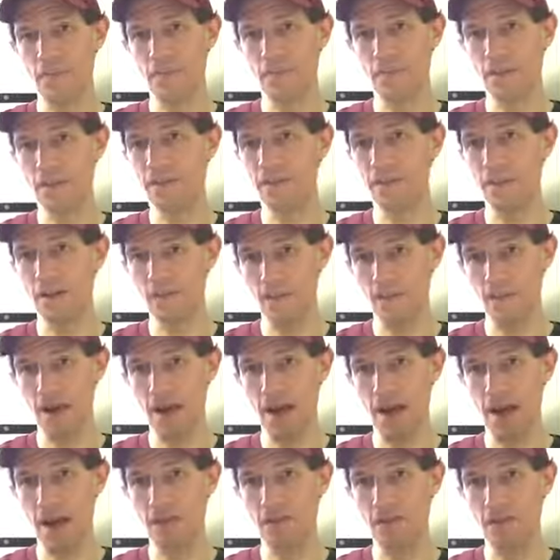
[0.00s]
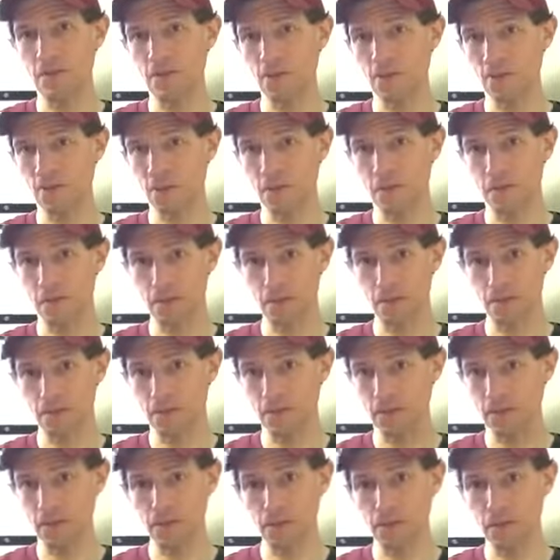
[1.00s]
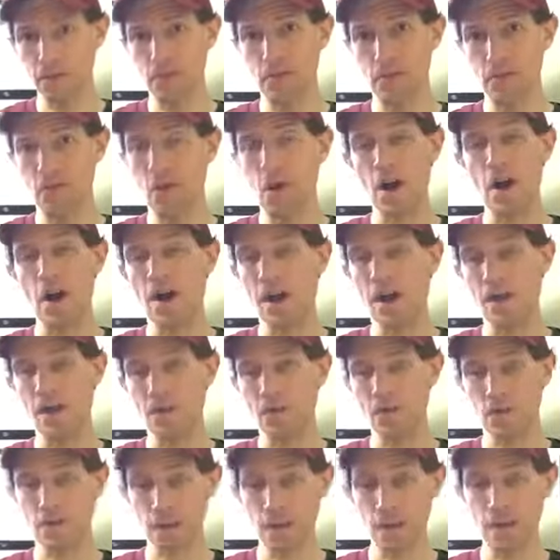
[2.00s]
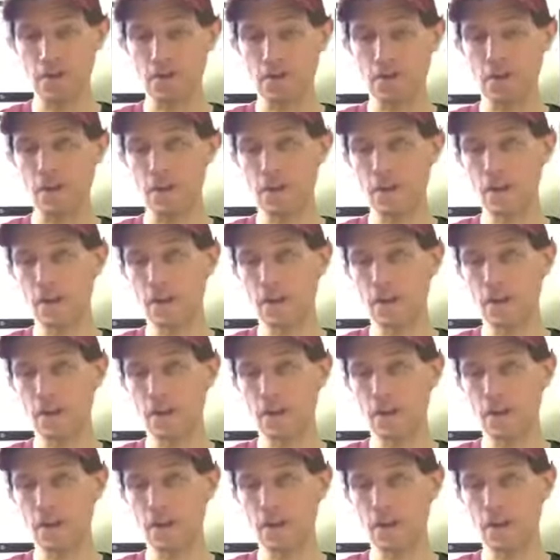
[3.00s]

let's say a bat or swine or whatever,